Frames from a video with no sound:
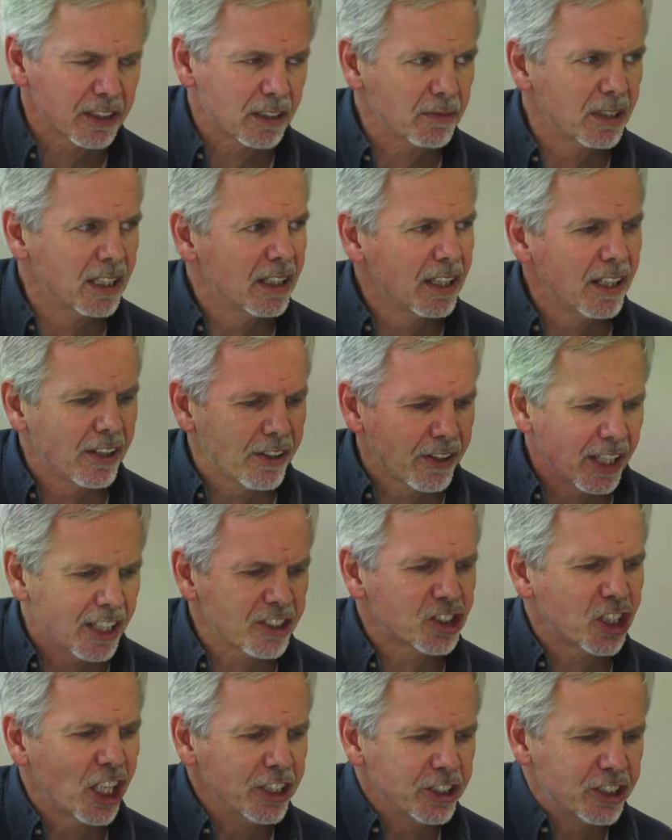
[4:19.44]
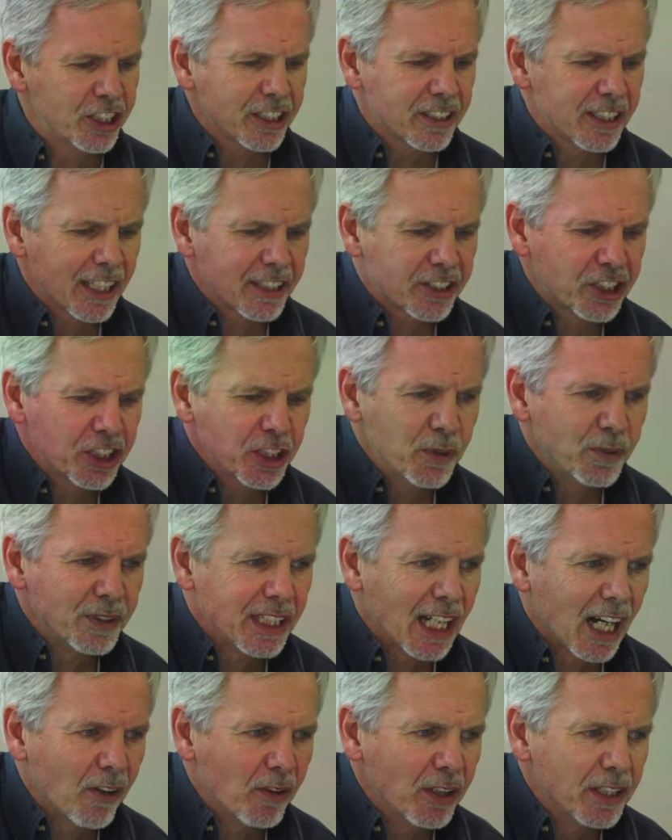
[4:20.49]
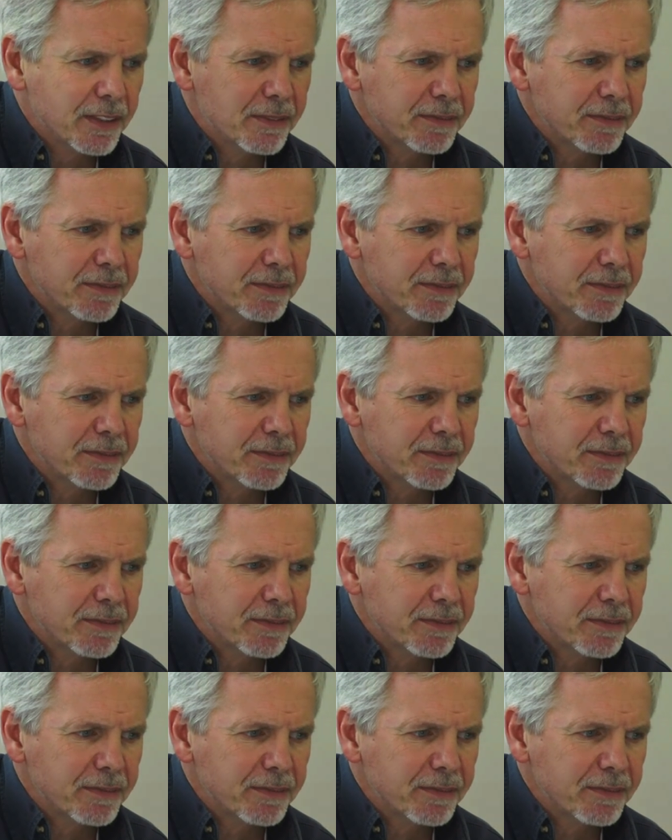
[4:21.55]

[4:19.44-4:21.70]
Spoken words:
them. They're changing their tune now.